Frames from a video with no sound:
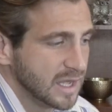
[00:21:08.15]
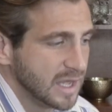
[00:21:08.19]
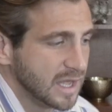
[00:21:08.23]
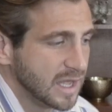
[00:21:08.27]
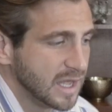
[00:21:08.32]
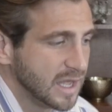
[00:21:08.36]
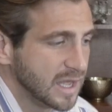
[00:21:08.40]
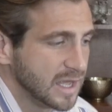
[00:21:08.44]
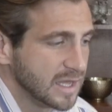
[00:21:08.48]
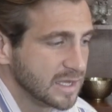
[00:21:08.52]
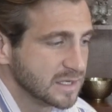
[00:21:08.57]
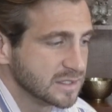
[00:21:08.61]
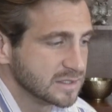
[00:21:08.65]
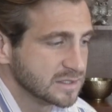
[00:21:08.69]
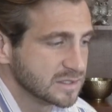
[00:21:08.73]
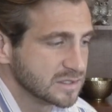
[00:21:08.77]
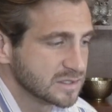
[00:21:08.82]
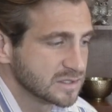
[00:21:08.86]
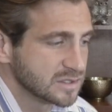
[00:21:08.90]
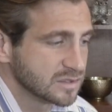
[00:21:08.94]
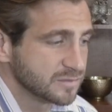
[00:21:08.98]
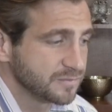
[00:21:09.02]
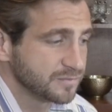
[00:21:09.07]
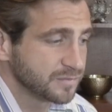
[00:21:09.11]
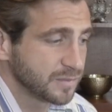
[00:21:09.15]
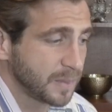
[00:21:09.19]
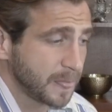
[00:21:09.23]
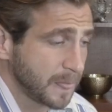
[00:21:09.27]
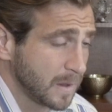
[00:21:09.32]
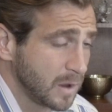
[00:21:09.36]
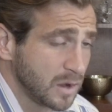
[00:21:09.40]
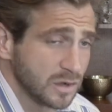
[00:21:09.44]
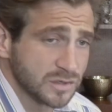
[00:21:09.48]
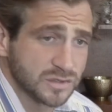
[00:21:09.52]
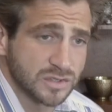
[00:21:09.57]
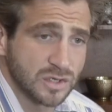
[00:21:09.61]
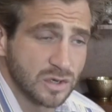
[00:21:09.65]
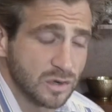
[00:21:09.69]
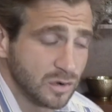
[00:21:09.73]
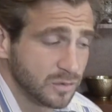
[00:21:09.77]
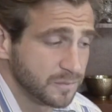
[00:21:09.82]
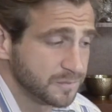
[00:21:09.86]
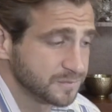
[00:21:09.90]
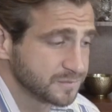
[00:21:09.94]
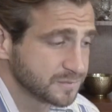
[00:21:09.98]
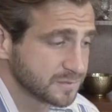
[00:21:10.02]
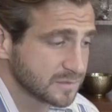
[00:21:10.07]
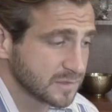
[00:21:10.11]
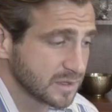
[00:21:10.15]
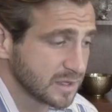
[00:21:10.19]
And also,